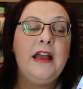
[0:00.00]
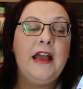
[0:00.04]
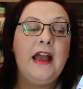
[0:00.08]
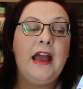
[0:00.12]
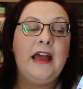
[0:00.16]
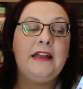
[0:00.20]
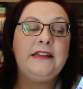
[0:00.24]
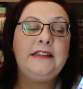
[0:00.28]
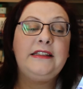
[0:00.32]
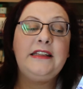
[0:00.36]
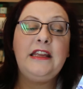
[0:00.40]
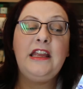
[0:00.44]

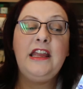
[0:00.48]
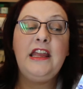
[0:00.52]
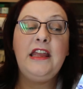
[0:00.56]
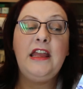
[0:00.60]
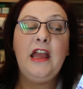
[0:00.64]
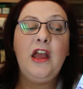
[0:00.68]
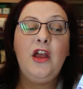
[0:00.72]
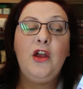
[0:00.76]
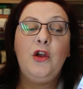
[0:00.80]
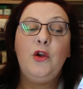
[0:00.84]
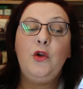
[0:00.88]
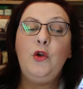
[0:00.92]
and
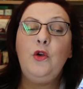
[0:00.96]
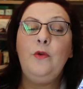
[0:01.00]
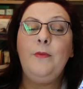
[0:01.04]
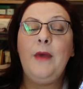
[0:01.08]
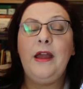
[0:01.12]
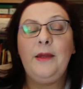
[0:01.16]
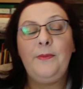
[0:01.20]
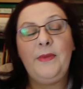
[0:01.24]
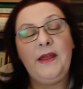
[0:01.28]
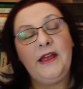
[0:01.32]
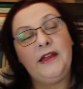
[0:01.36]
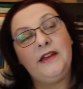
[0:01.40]
see who
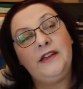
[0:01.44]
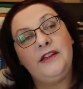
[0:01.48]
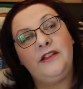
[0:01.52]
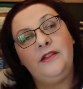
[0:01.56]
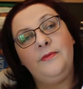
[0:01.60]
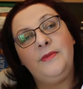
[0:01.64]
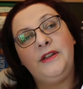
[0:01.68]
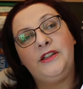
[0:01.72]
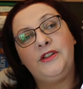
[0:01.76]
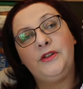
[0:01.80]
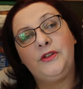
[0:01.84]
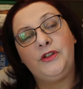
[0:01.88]
might be under the
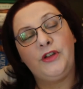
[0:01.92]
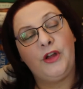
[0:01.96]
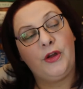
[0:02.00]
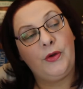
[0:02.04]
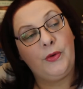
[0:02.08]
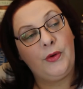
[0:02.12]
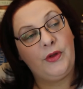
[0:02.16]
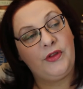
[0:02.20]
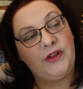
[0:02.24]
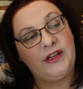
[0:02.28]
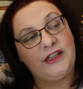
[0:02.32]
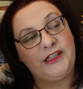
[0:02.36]

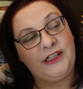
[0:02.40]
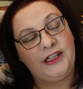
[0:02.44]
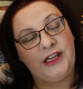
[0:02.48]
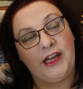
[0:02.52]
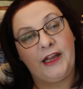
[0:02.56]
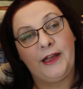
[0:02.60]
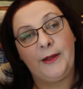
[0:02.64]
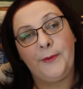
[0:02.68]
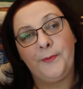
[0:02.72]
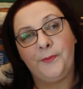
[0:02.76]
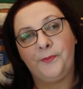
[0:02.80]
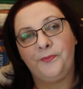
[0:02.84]
mistletoe this
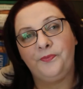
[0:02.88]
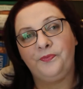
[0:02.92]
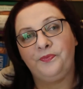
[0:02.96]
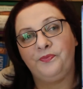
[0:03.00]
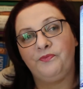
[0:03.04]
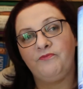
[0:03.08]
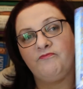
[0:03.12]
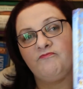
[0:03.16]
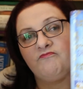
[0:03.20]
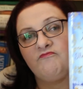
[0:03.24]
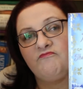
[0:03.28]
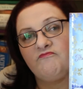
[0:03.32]
year.
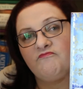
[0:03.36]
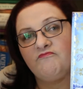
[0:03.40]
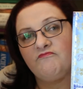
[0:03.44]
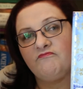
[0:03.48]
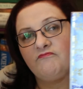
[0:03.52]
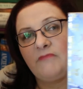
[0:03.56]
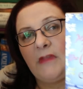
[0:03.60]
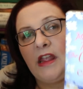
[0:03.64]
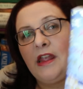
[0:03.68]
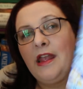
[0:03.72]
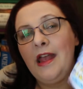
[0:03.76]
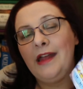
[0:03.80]

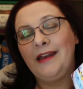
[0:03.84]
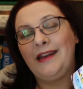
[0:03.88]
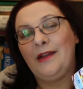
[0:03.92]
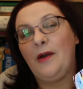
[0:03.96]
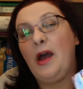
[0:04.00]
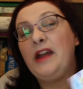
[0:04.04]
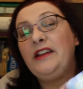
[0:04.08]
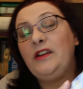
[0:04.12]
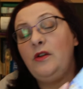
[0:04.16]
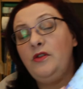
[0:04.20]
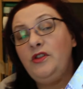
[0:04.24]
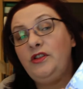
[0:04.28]
Now,
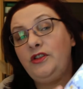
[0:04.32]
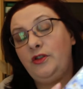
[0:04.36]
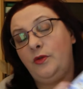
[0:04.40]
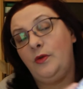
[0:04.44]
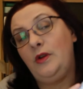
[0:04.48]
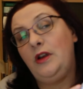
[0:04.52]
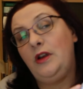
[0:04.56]
I don't do a